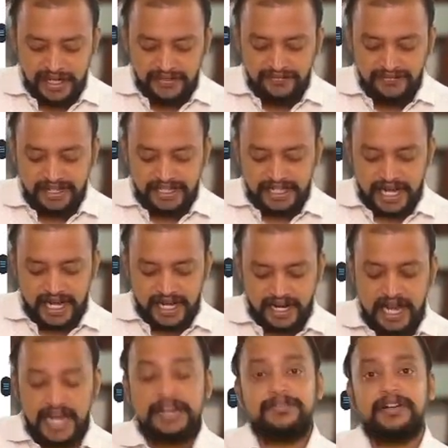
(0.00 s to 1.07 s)
which are
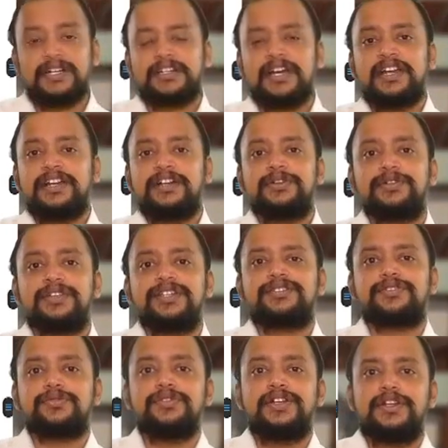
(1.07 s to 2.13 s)
converted into
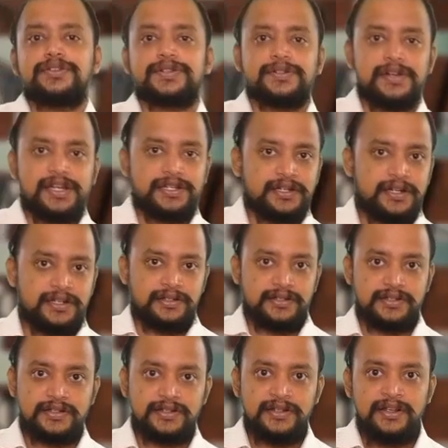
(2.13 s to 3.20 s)
these two illustrations